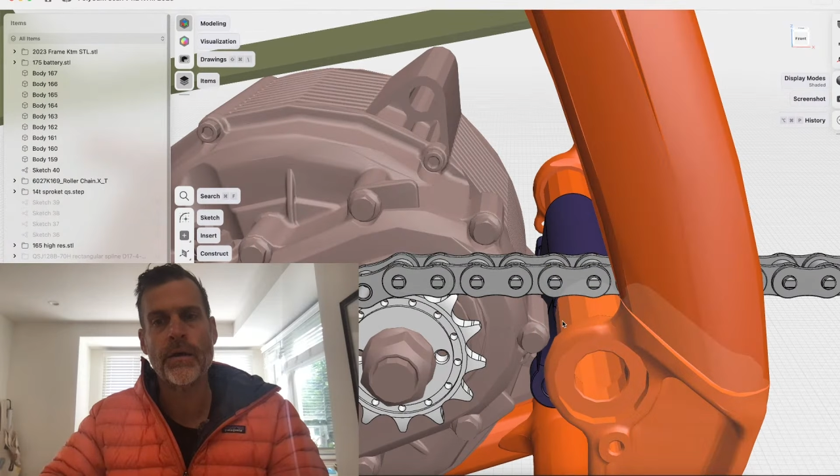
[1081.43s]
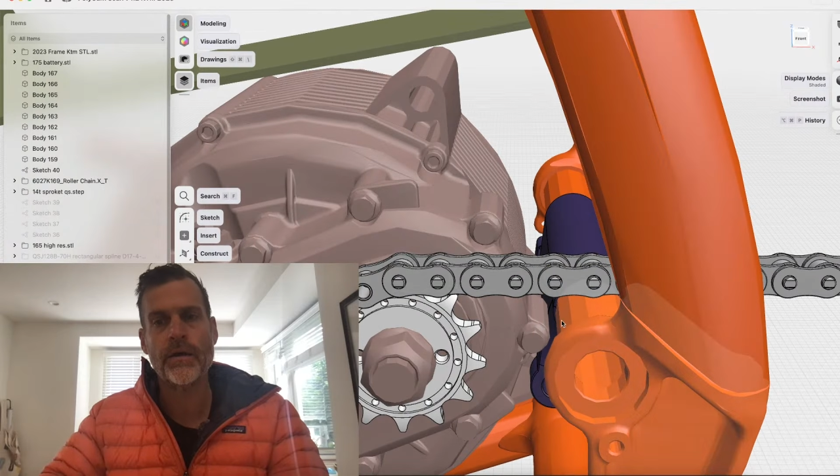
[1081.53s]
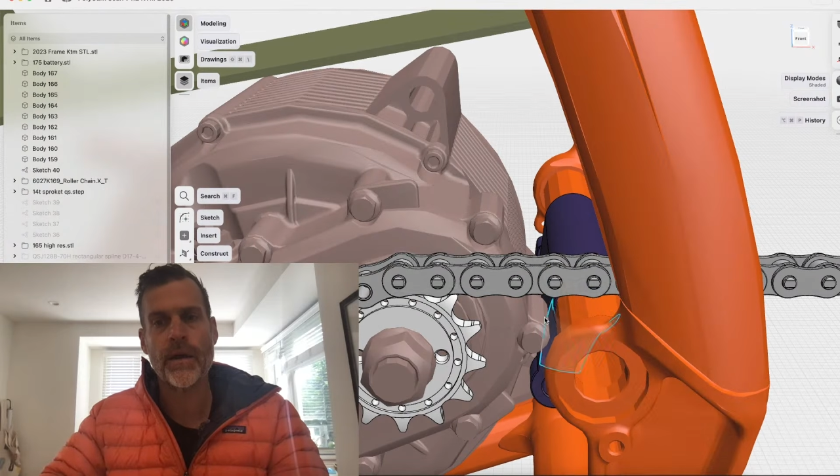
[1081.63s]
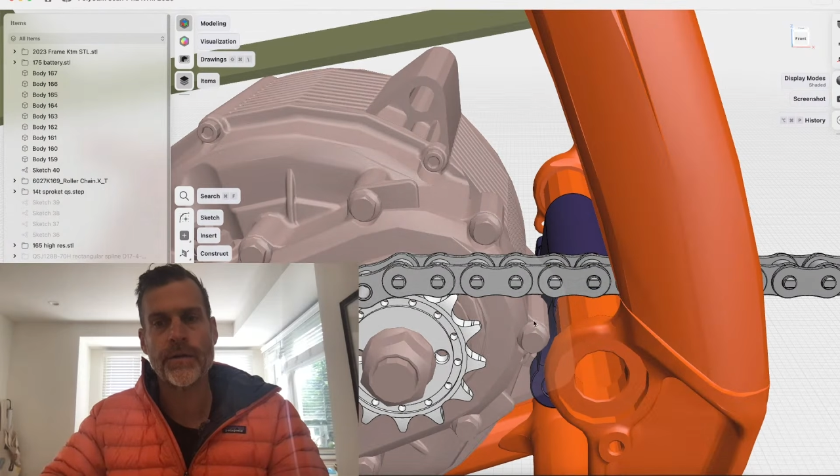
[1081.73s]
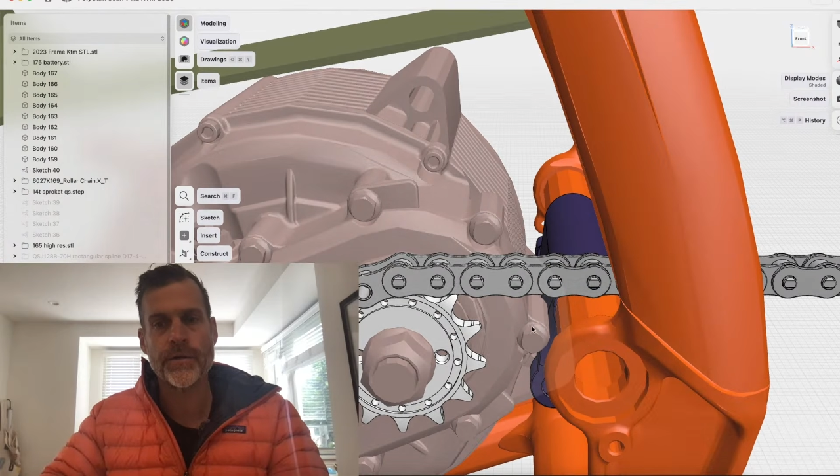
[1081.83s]

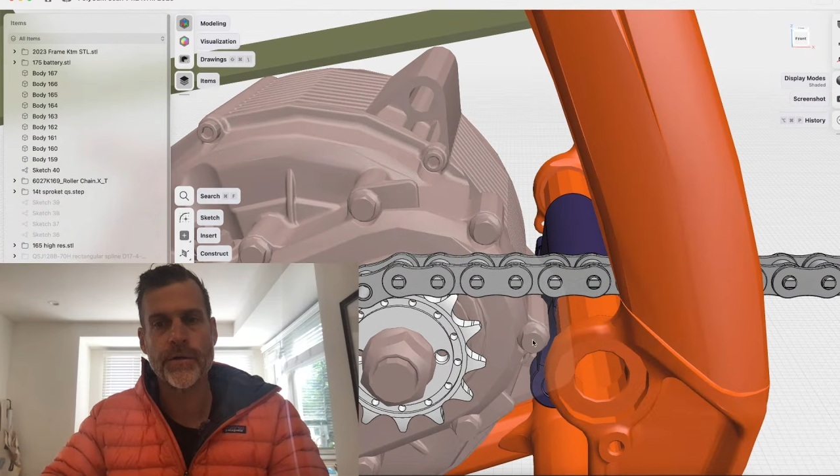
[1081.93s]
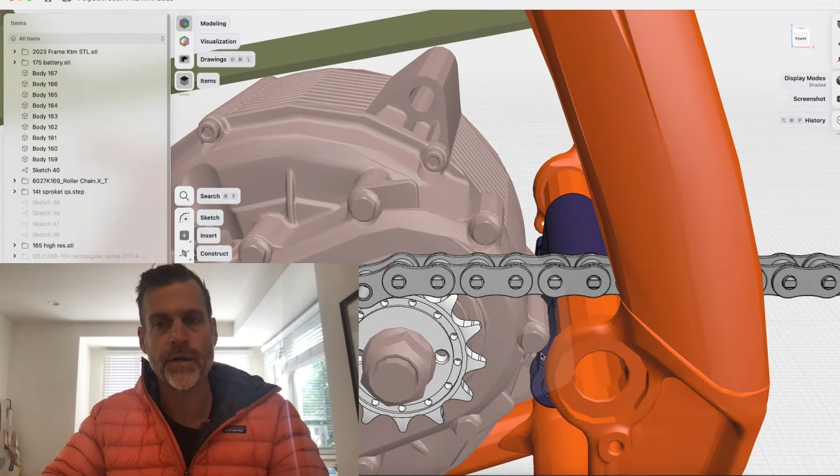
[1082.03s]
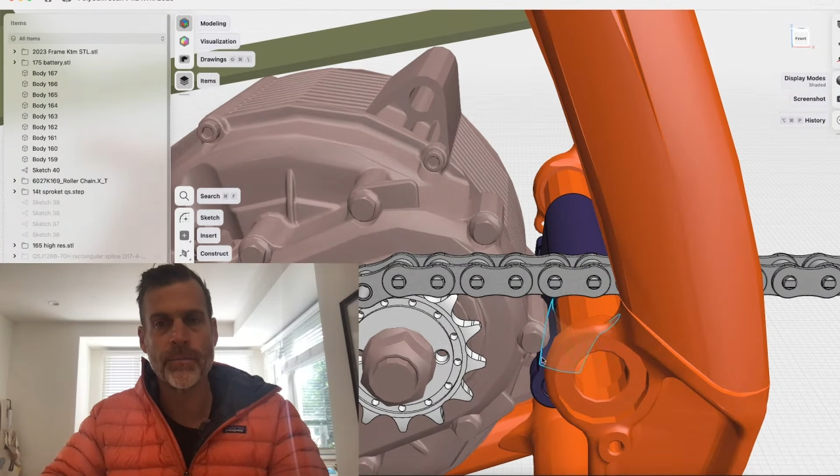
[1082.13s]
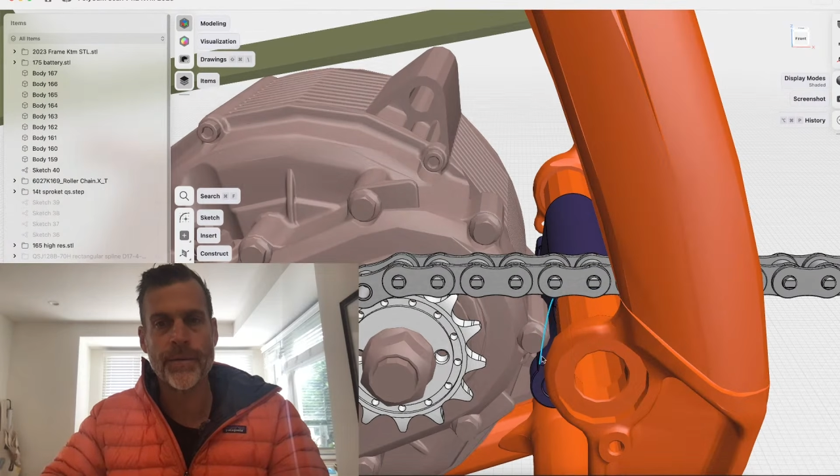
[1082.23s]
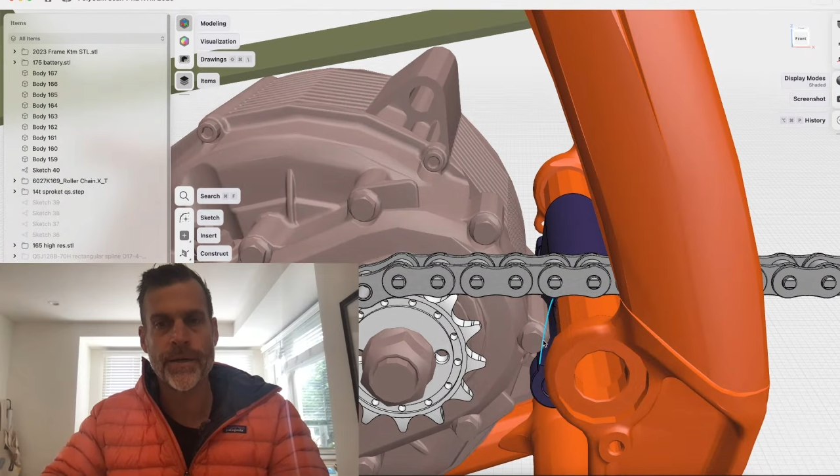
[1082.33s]
You got your
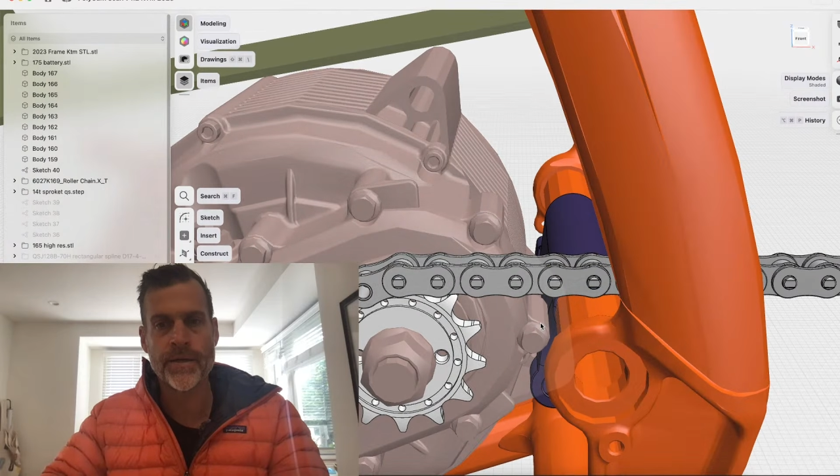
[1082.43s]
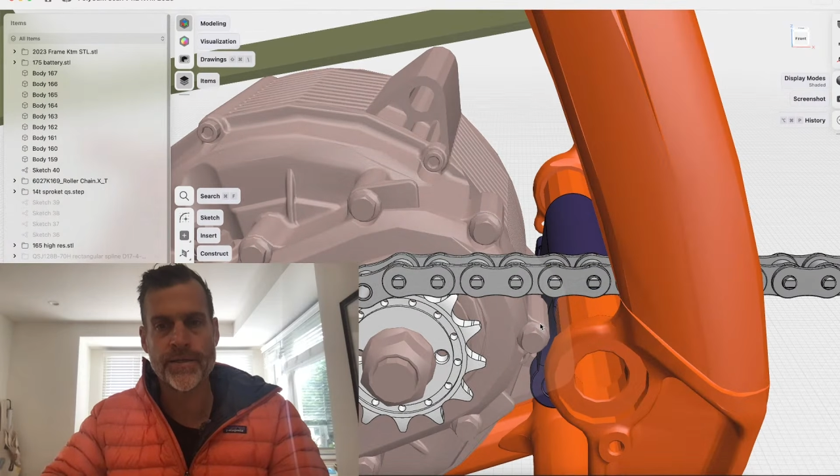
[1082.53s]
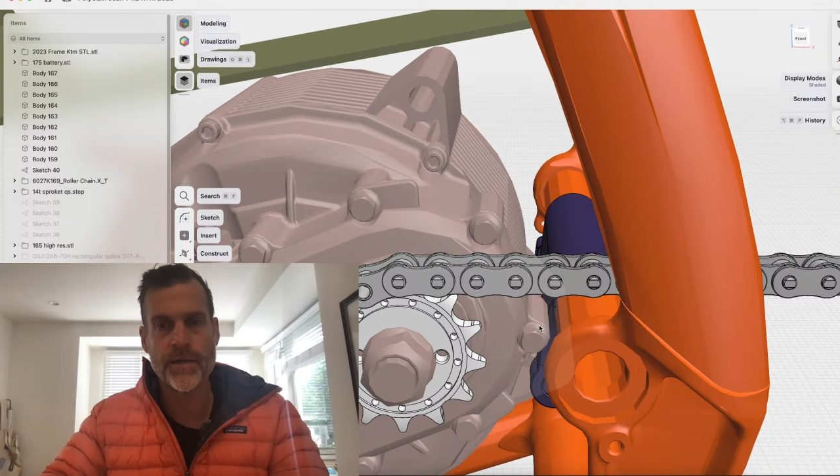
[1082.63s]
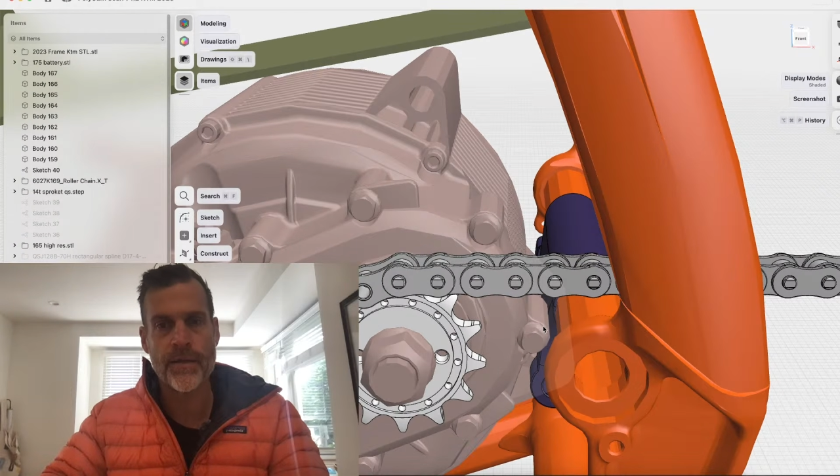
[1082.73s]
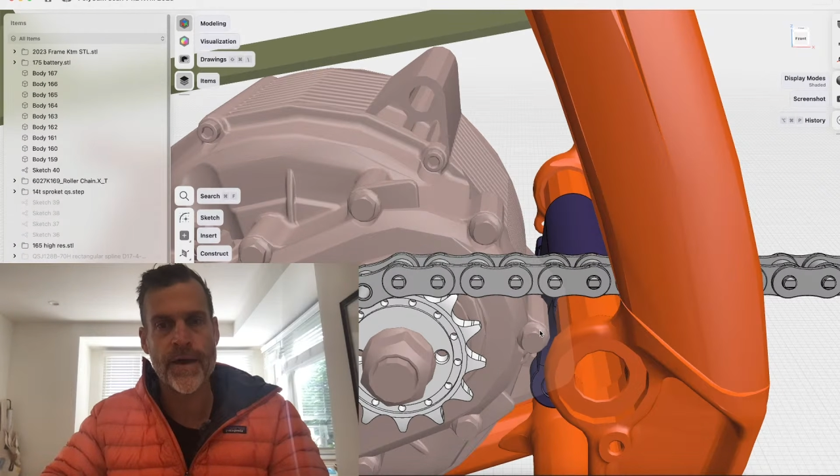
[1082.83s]
needle
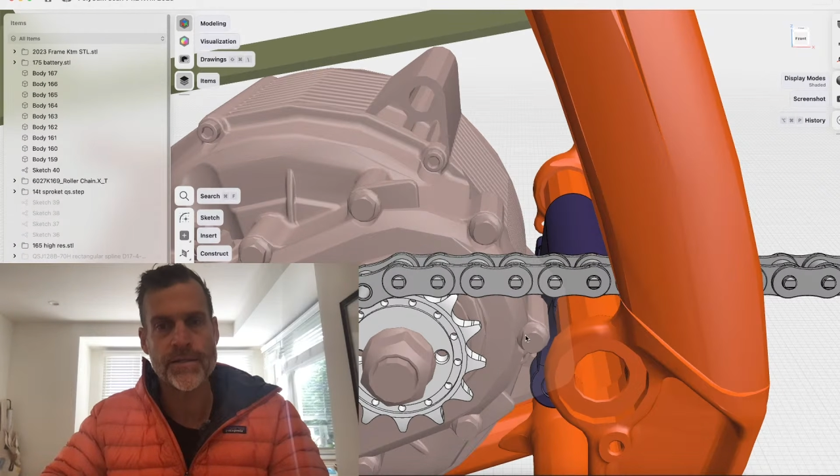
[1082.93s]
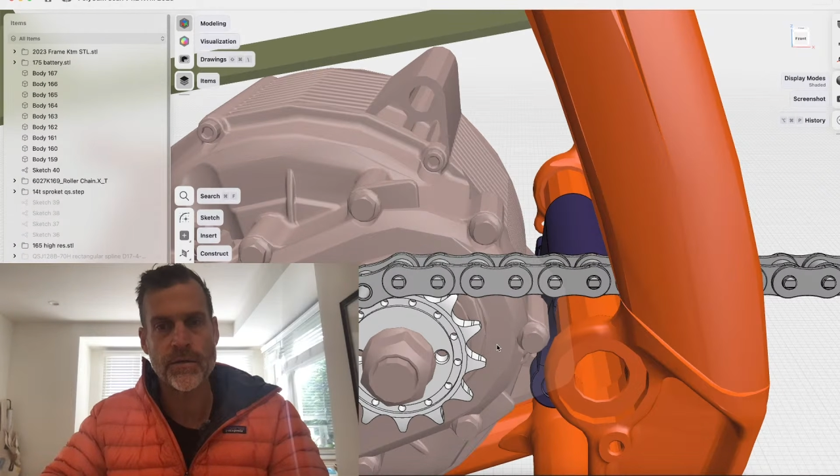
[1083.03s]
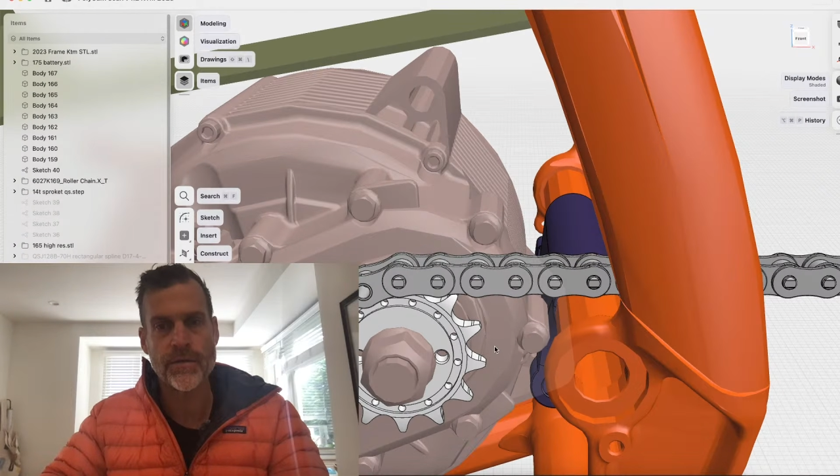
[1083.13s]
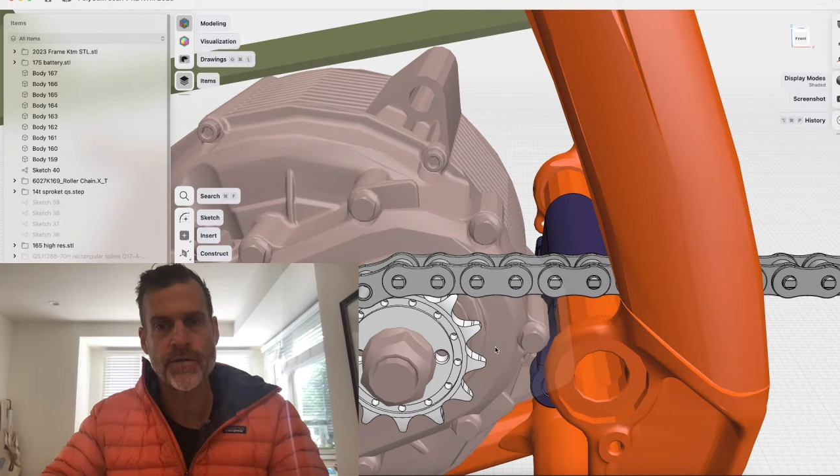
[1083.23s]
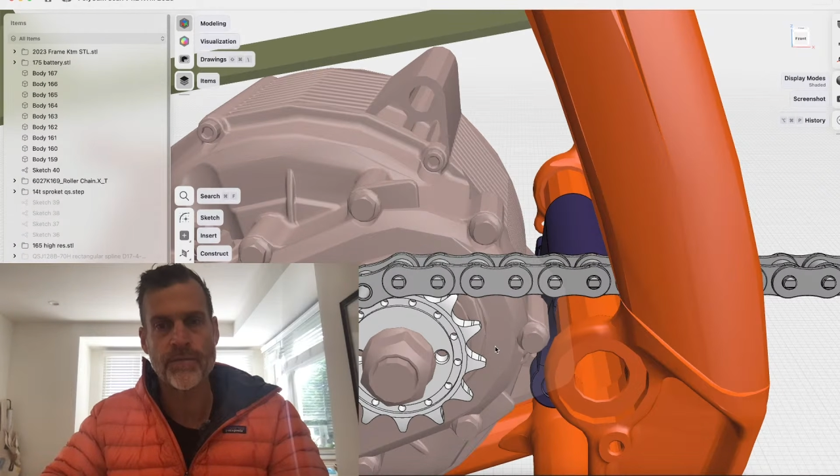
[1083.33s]
bearings and all that.
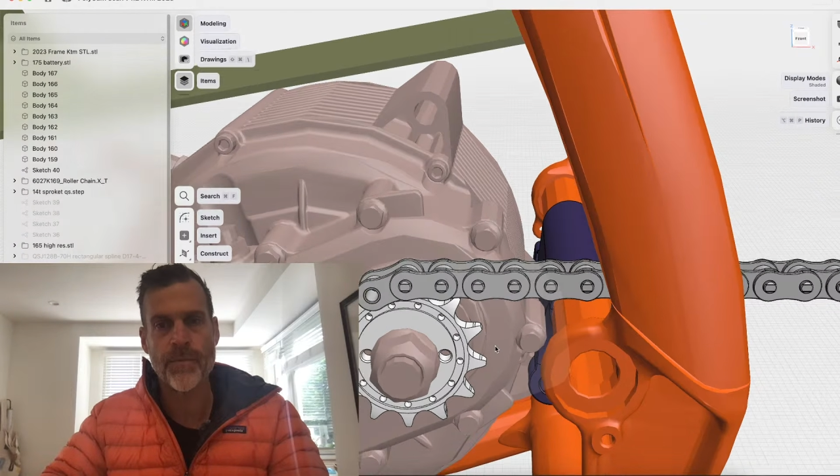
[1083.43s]
So this